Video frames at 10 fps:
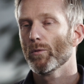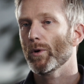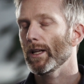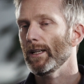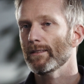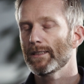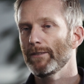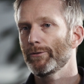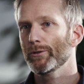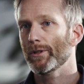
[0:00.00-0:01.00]
Well, in
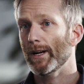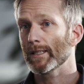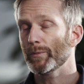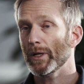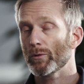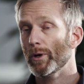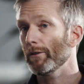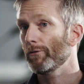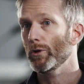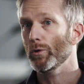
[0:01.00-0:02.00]
seafood there has been quite
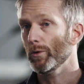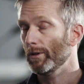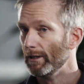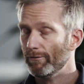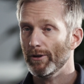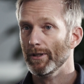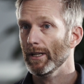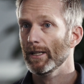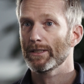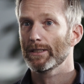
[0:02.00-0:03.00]
a few different
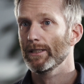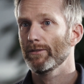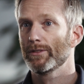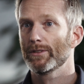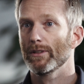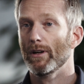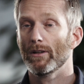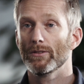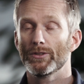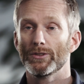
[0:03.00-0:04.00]
initiatives
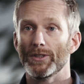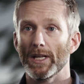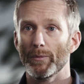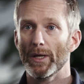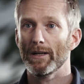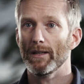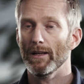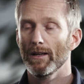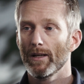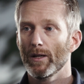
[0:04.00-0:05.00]
on sustainability,